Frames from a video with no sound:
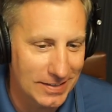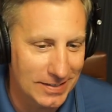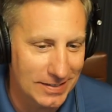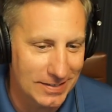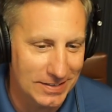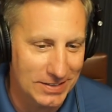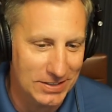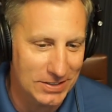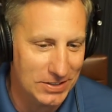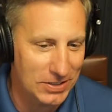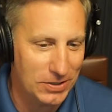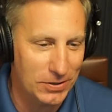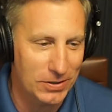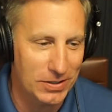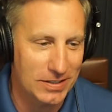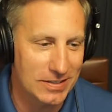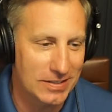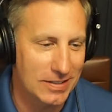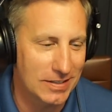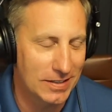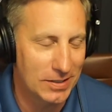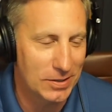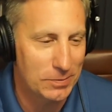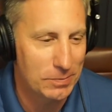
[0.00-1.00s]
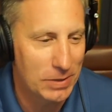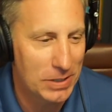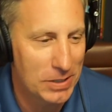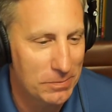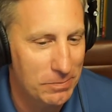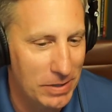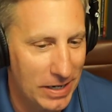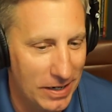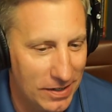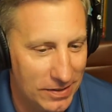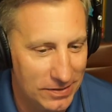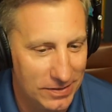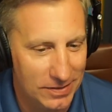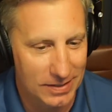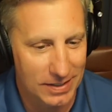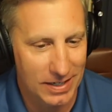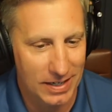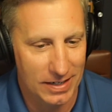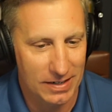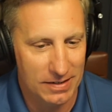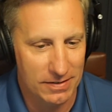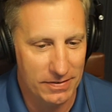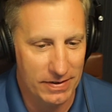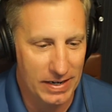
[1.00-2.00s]
just curious a little bit about
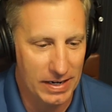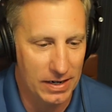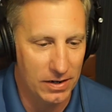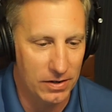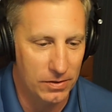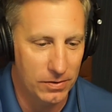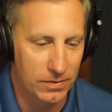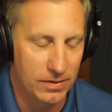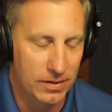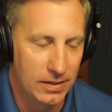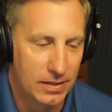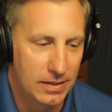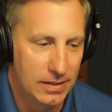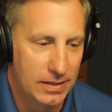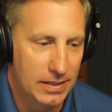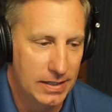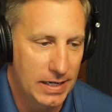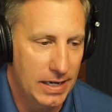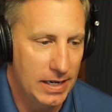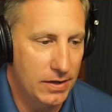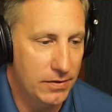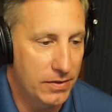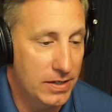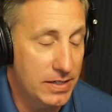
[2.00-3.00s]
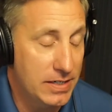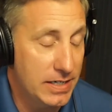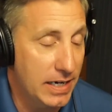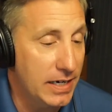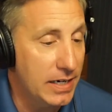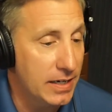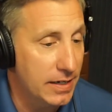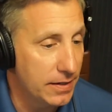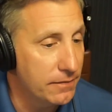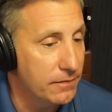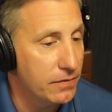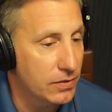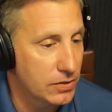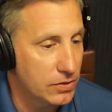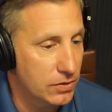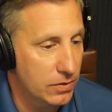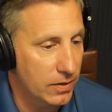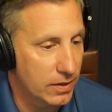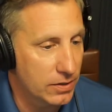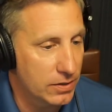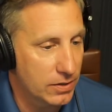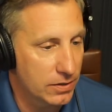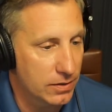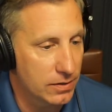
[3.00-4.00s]
kind of how the data
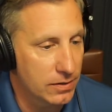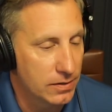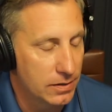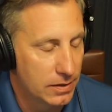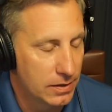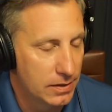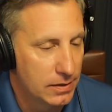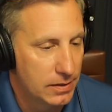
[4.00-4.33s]
infrastructure,